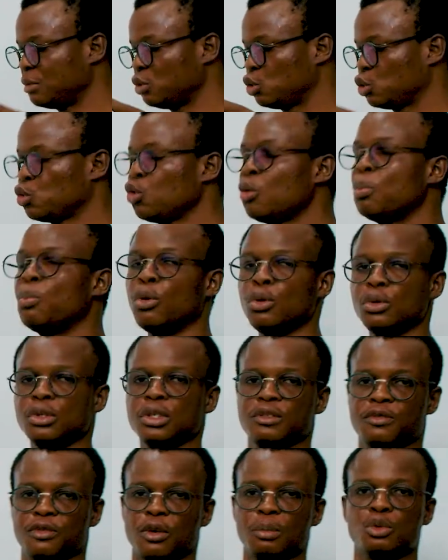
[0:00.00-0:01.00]
two
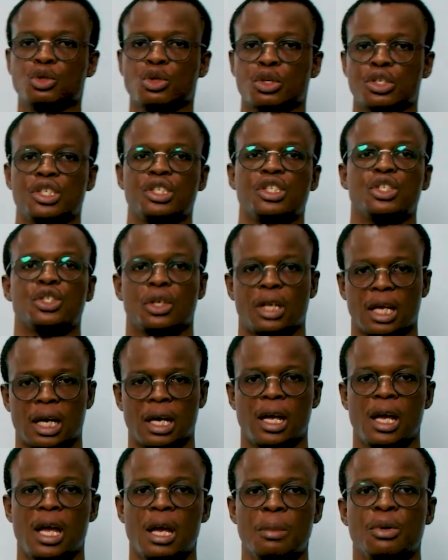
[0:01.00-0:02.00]
bones from touching each other.
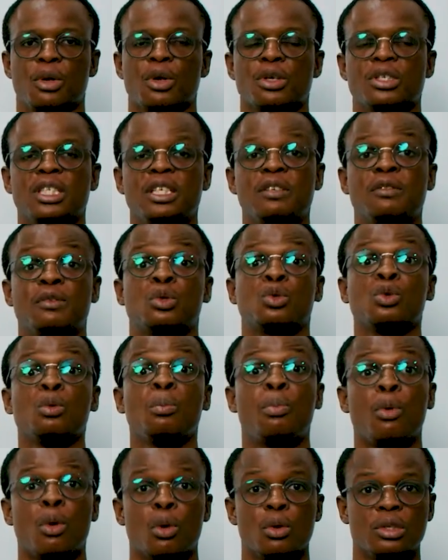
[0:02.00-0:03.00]
Because if two
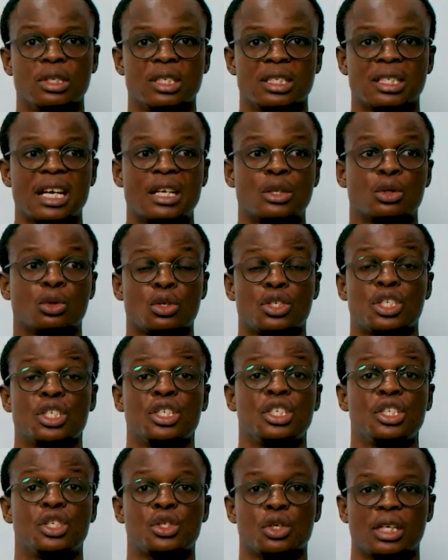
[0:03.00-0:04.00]
bones start touching
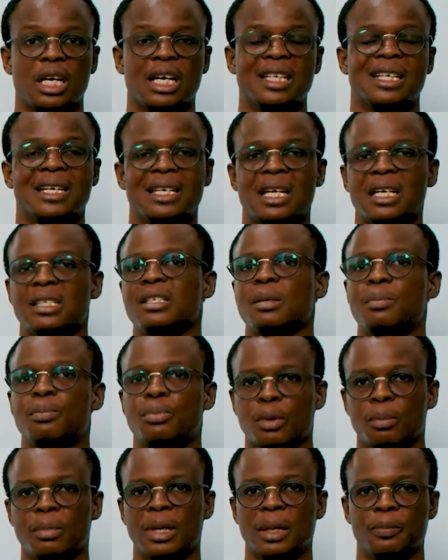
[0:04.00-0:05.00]
each other, then there's a
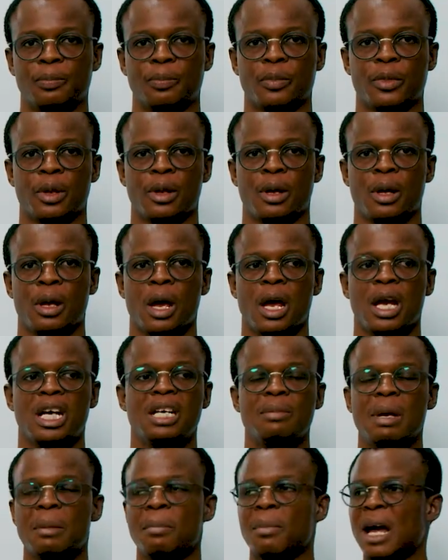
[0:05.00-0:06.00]
problem.
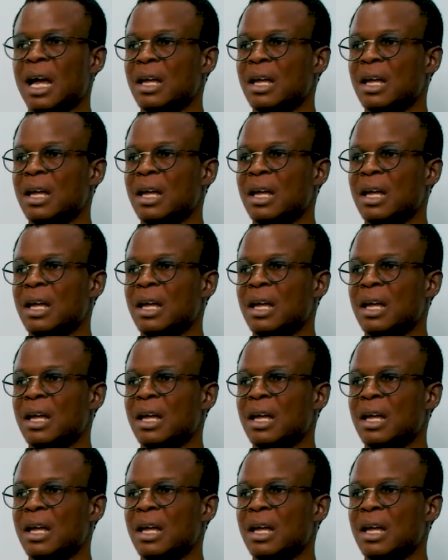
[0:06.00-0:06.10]
Remember,